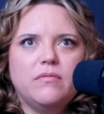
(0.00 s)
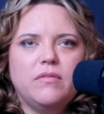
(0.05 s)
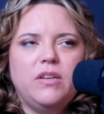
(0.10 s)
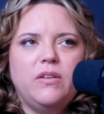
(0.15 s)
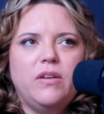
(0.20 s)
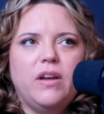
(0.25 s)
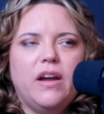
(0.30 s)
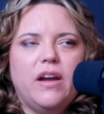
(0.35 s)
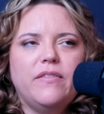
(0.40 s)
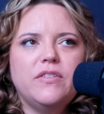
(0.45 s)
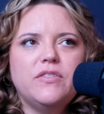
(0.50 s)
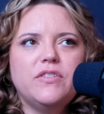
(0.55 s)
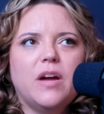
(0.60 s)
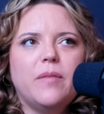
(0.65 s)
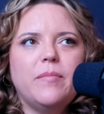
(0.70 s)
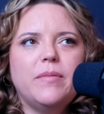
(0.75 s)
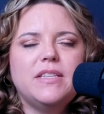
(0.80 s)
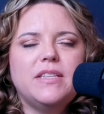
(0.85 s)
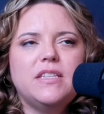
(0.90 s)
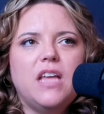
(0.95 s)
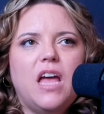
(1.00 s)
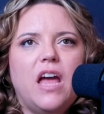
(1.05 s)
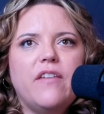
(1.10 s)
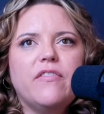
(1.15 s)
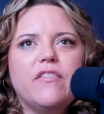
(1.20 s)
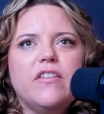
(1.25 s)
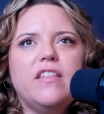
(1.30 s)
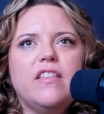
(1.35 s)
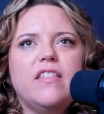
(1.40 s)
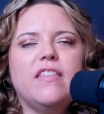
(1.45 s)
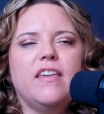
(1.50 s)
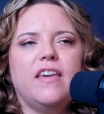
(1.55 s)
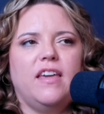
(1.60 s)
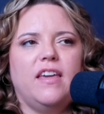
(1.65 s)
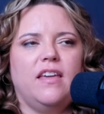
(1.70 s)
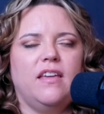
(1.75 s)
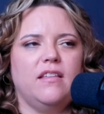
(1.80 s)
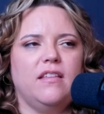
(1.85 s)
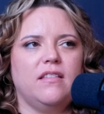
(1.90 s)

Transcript: it's everything